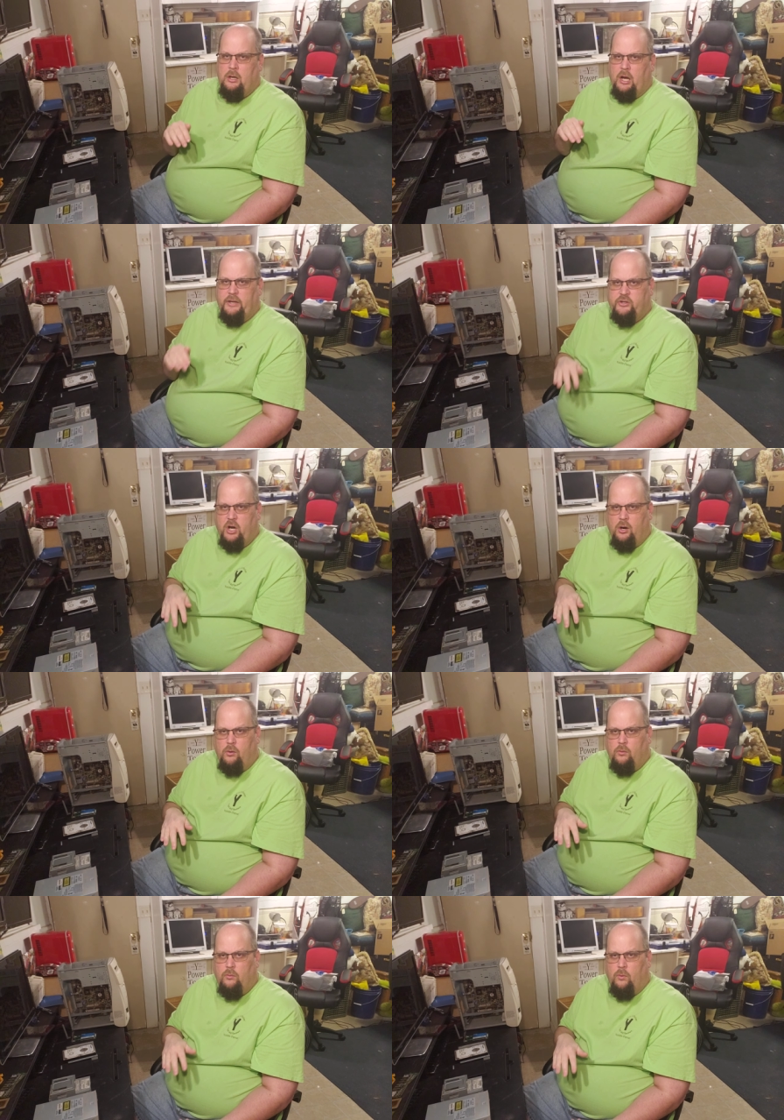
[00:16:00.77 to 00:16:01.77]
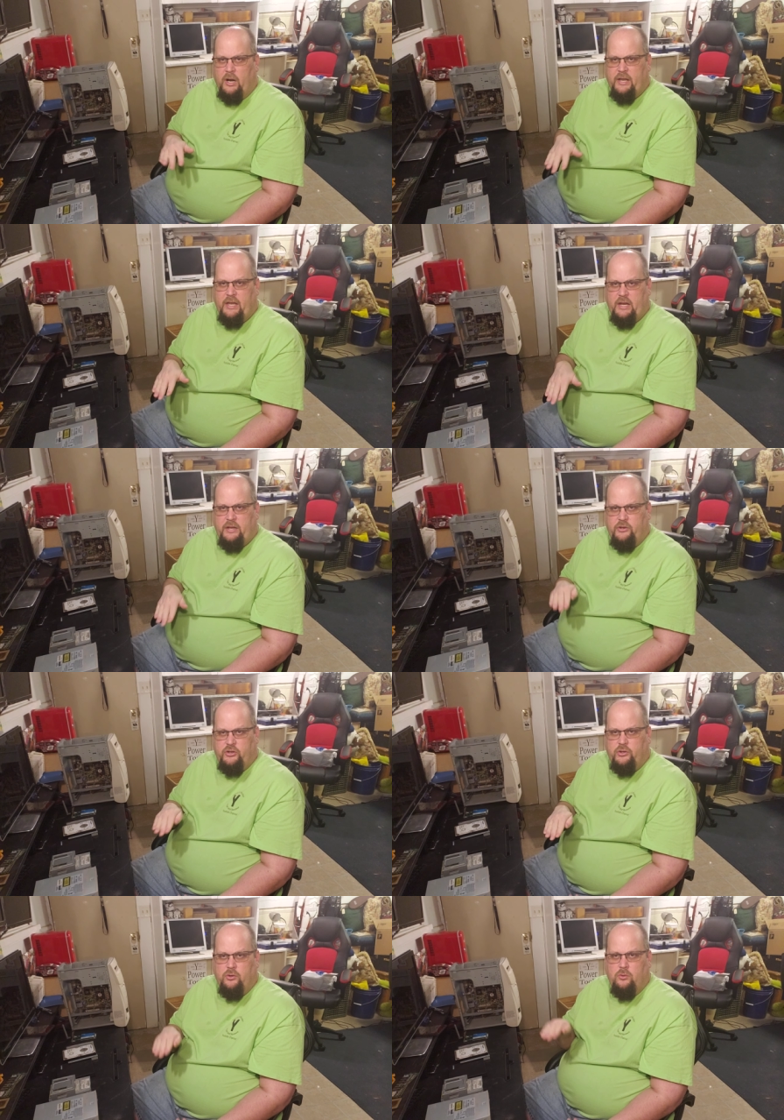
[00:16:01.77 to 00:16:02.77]
I don't want to get
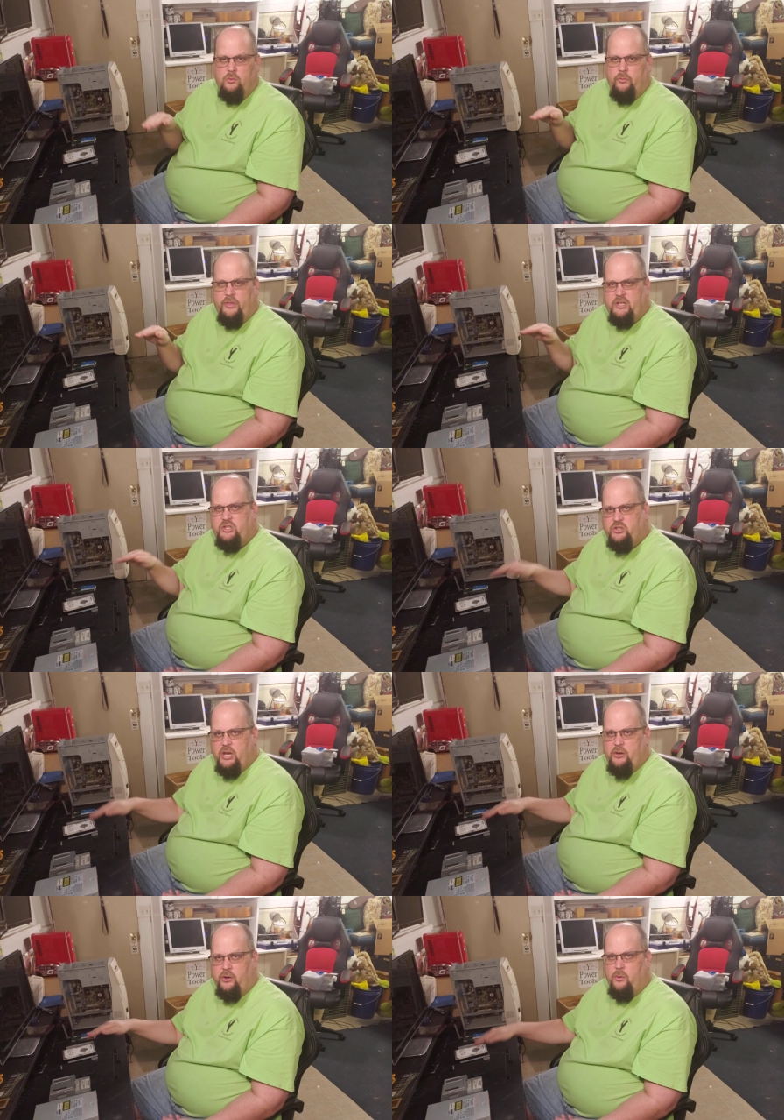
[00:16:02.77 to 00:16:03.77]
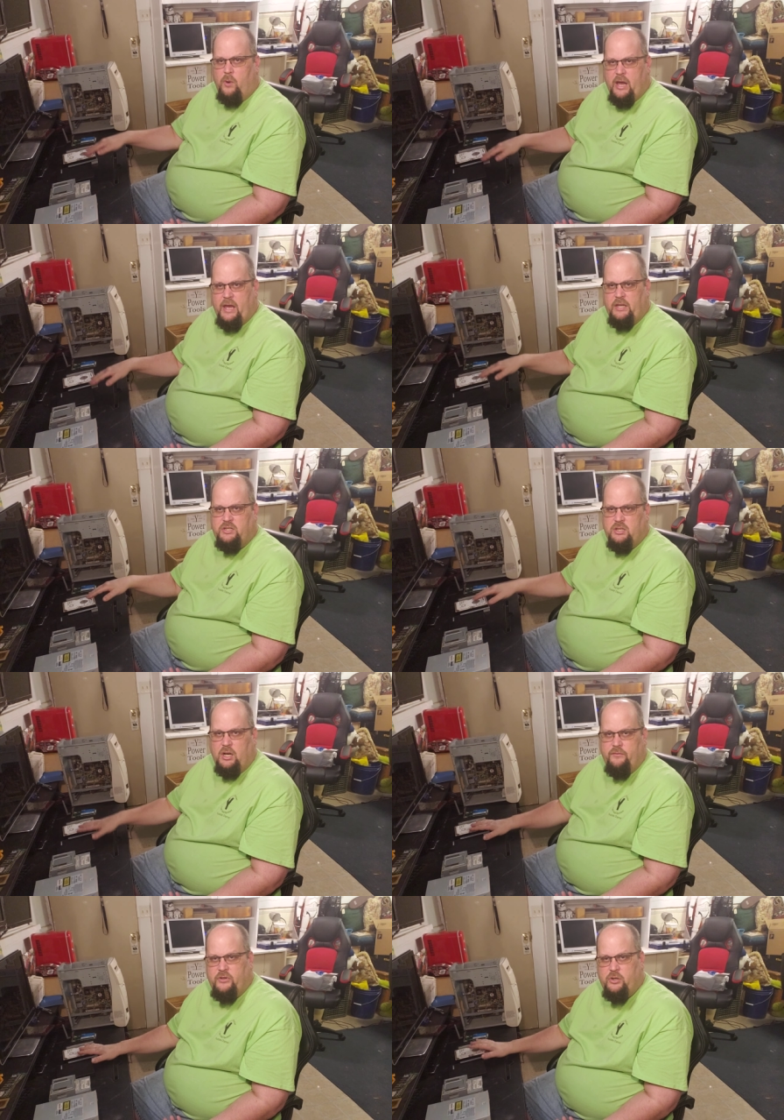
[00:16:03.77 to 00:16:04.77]
into the secret ways
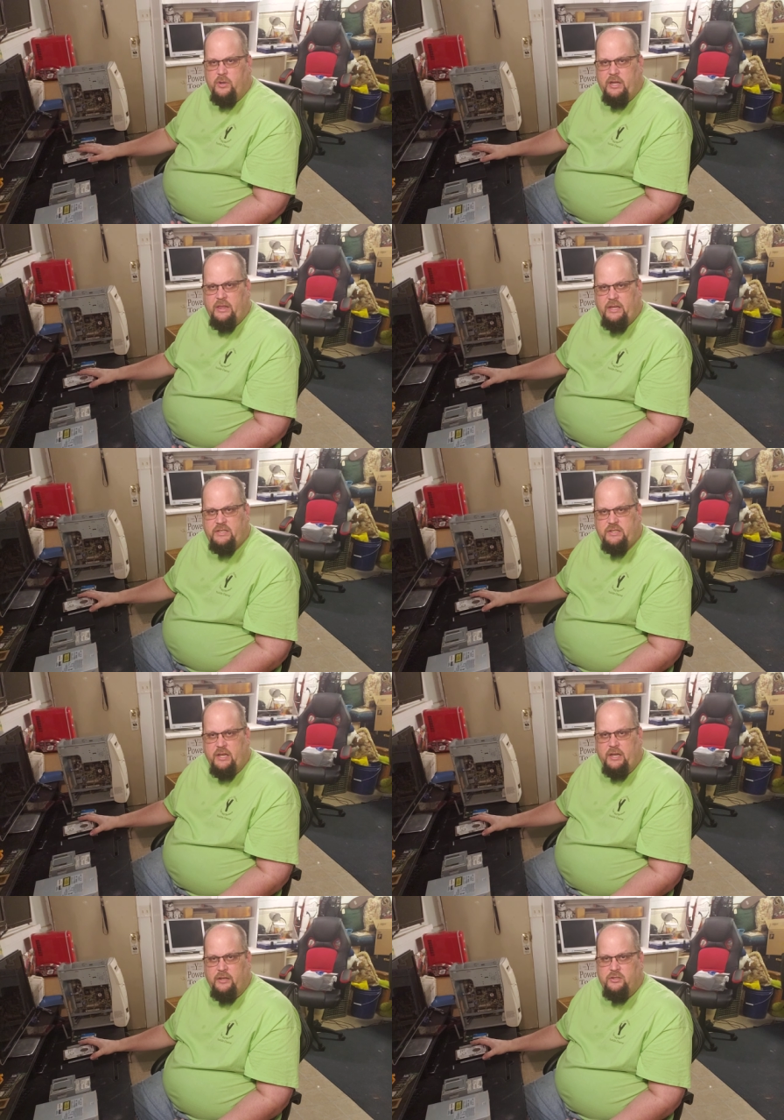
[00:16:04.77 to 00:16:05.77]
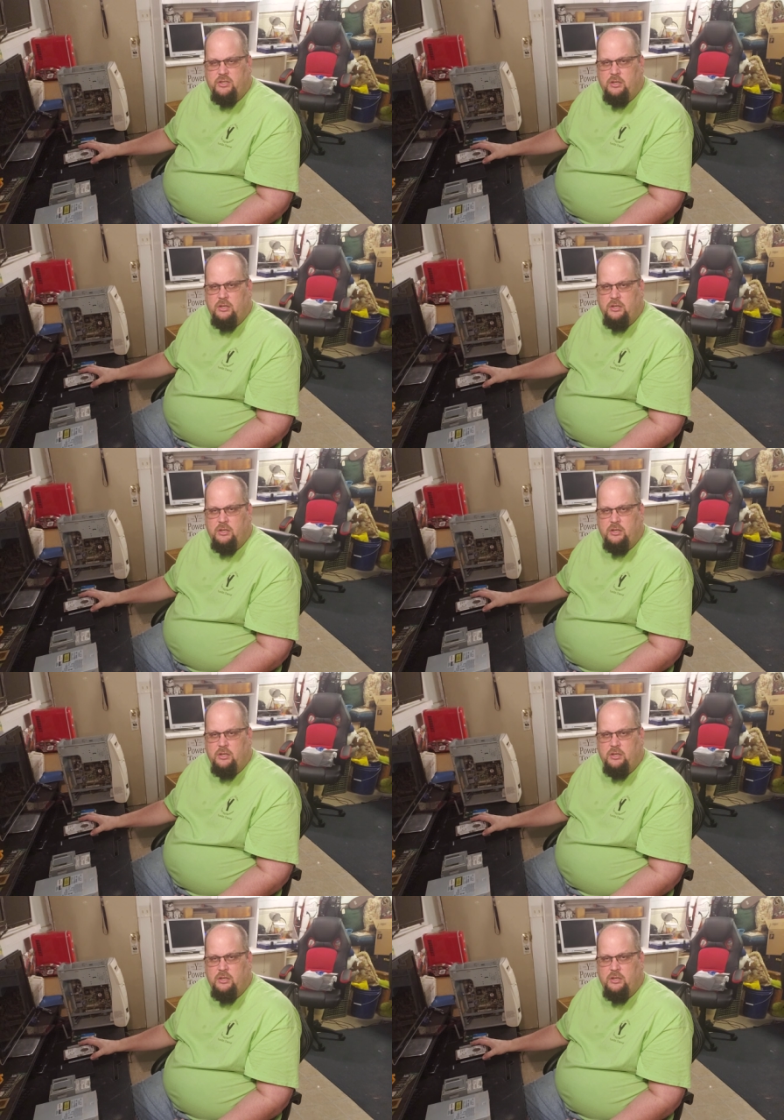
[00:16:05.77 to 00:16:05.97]
of doing these things.